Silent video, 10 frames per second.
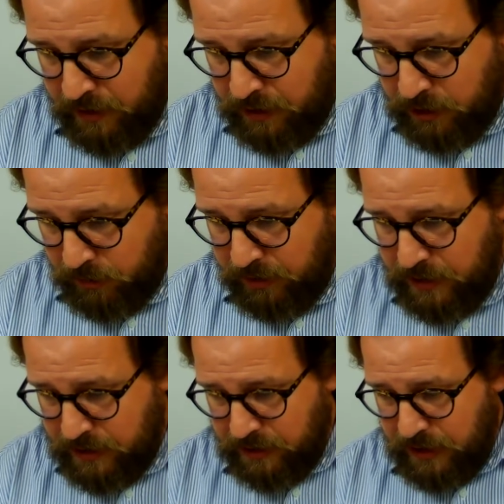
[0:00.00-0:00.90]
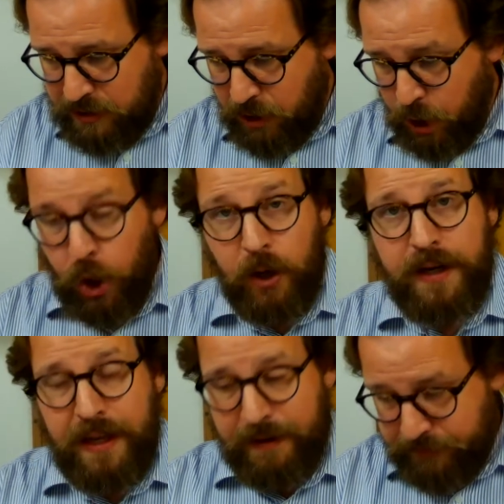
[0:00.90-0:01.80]
So, these, these are
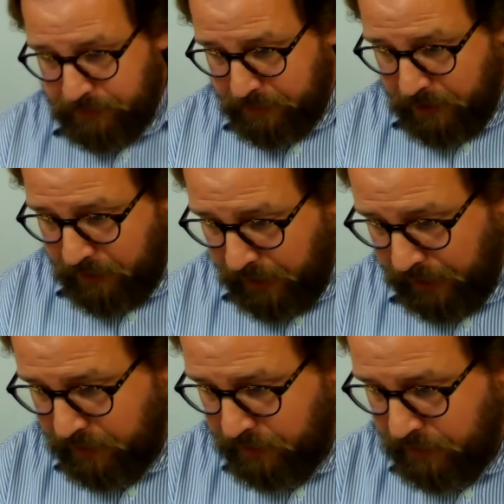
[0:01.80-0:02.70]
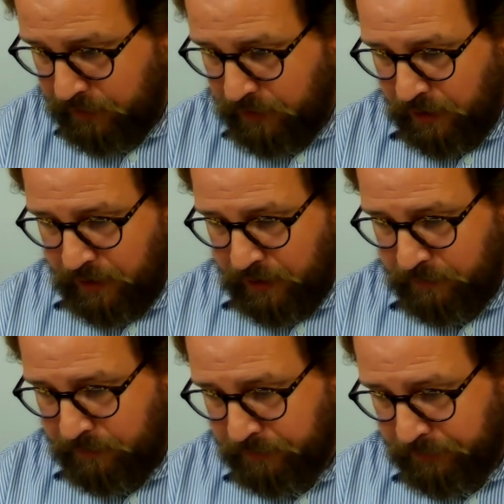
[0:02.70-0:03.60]
good gifts from God.
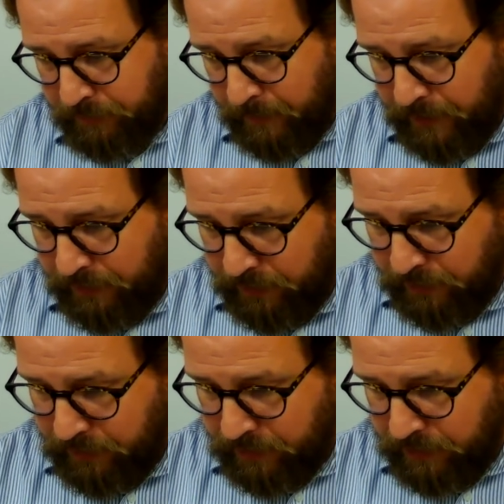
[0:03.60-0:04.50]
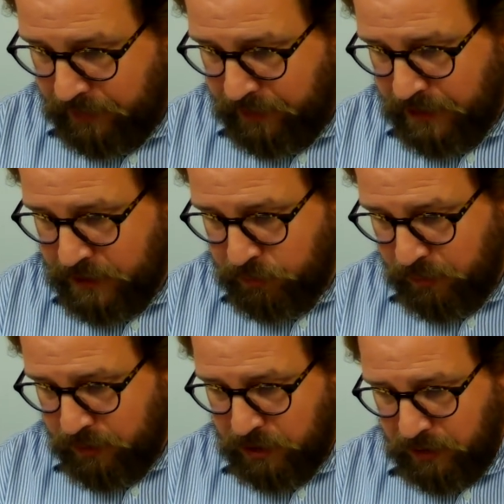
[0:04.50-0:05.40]
Um, this,
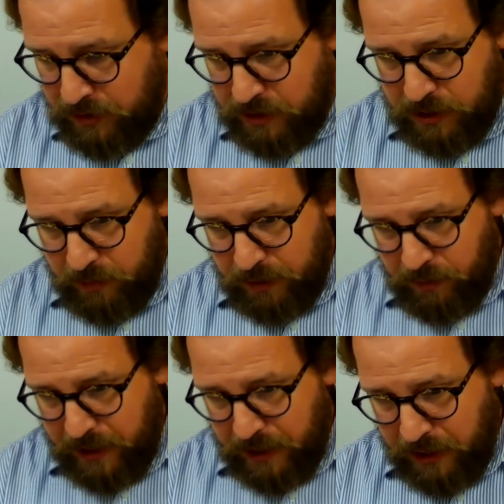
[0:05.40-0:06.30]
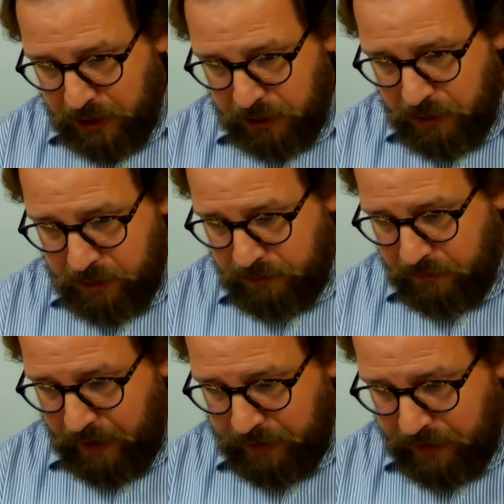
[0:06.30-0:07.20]
so that, so we, we can conclude,
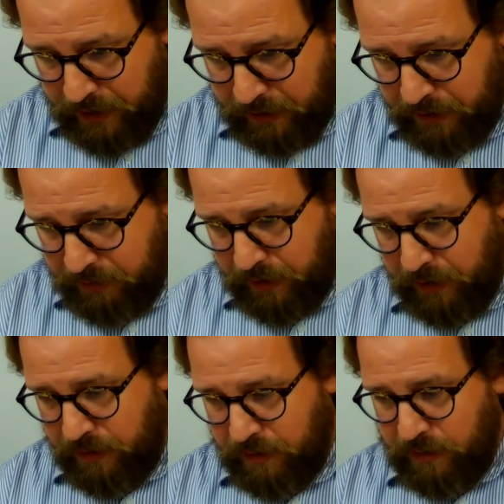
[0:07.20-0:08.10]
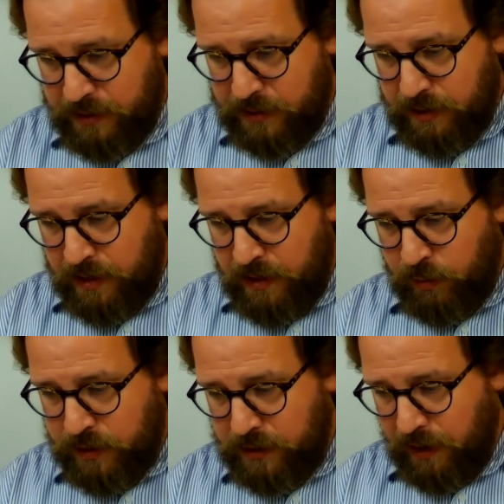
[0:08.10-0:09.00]
I think, clearly that this
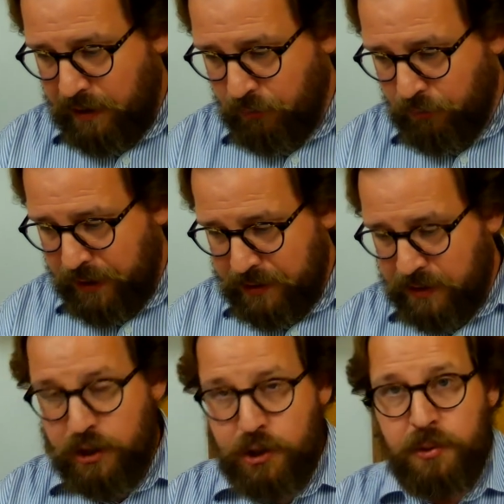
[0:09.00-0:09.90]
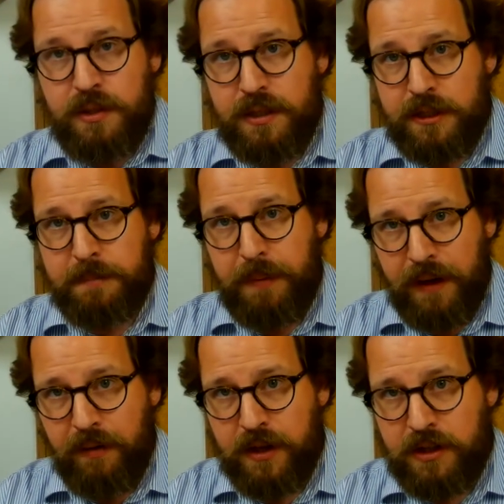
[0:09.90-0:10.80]
was not written to
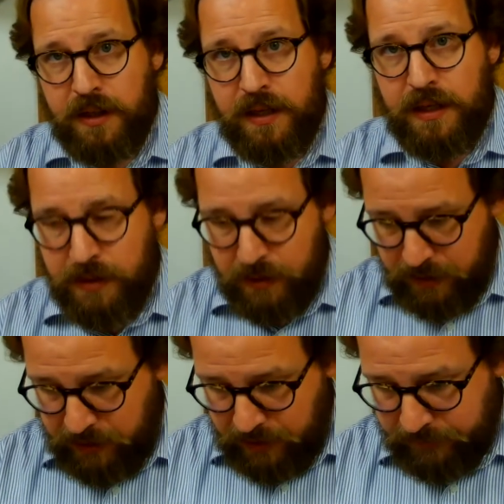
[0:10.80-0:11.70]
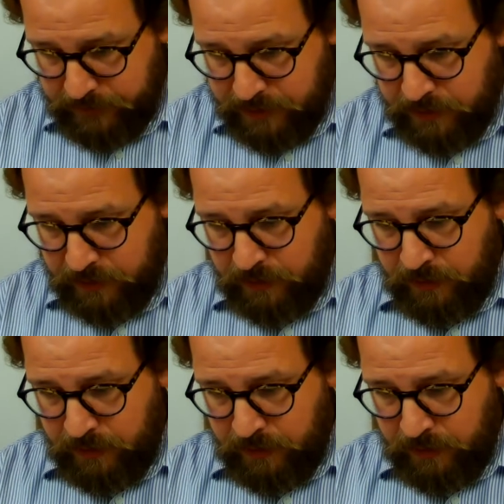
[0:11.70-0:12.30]
disparage these good gifts